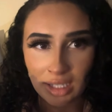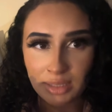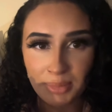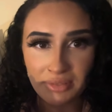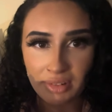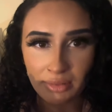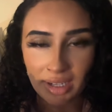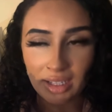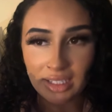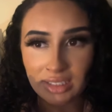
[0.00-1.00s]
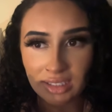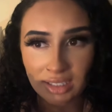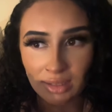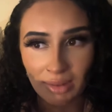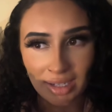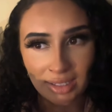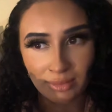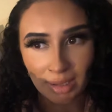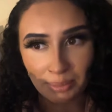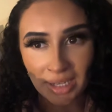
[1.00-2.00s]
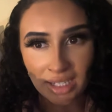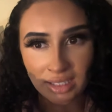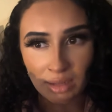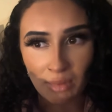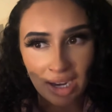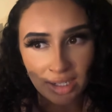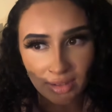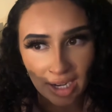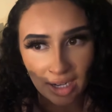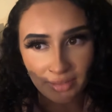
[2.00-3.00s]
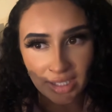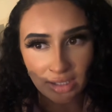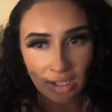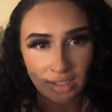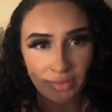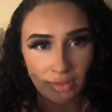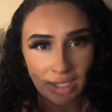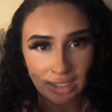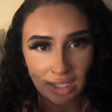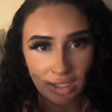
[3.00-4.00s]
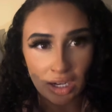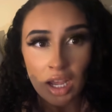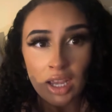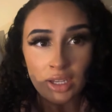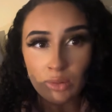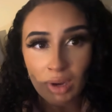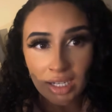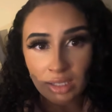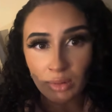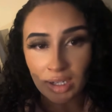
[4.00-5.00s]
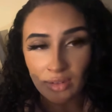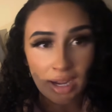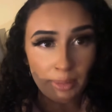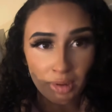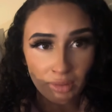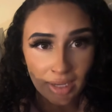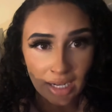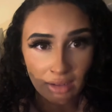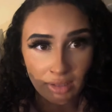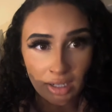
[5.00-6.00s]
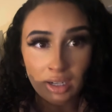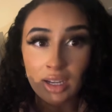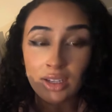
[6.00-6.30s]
Let's be for real, like she still wanted to work. Because like why do you care if he's on his phone texting other you wanted to work. You came all the way down there.